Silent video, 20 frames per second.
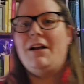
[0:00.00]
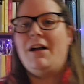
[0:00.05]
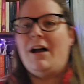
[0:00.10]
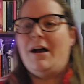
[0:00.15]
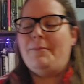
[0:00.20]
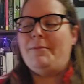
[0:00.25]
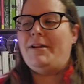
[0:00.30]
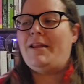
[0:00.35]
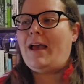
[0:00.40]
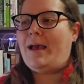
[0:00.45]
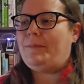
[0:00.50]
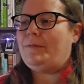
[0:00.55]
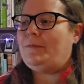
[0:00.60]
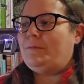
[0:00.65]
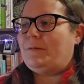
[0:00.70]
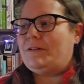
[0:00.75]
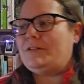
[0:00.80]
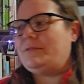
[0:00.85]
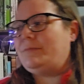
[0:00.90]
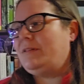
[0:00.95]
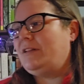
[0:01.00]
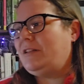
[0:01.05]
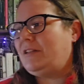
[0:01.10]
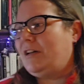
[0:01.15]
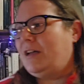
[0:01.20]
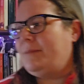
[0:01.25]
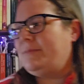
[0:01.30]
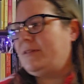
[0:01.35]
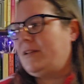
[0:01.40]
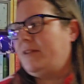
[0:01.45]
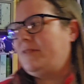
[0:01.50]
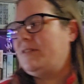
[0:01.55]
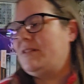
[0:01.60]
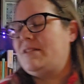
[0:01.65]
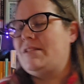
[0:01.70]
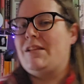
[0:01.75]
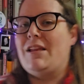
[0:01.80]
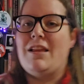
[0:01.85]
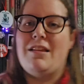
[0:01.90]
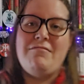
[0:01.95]
Um, and it happened one too many times that I was
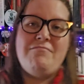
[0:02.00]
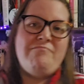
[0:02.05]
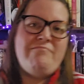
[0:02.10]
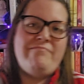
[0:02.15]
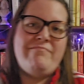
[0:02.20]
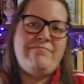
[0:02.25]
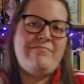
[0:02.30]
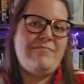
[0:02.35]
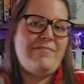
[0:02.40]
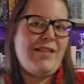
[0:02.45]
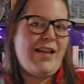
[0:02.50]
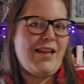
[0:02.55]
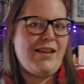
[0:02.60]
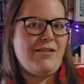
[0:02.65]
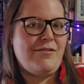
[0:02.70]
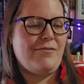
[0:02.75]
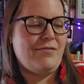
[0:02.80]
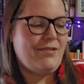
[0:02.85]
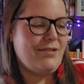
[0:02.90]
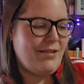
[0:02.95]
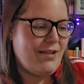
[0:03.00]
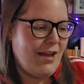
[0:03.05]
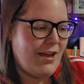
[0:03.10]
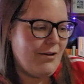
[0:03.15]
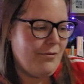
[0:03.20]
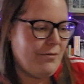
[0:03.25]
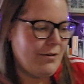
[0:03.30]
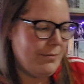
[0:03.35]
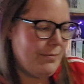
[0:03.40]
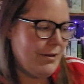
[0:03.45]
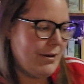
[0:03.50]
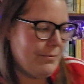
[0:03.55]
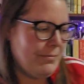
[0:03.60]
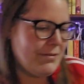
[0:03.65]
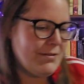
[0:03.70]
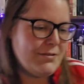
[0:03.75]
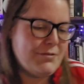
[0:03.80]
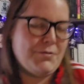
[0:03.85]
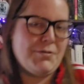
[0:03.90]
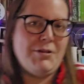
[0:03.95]
just like, I don't, I don't want to put up
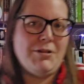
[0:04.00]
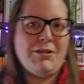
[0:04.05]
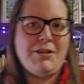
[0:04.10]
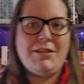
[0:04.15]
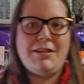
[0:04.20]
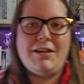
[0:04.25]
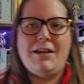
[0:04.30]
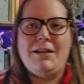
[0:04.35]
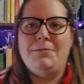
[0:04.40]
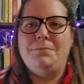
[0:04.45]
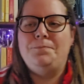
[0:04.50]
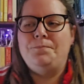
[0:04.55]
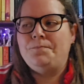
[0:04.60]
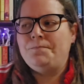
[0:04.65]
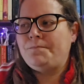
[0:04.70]
with a story like that.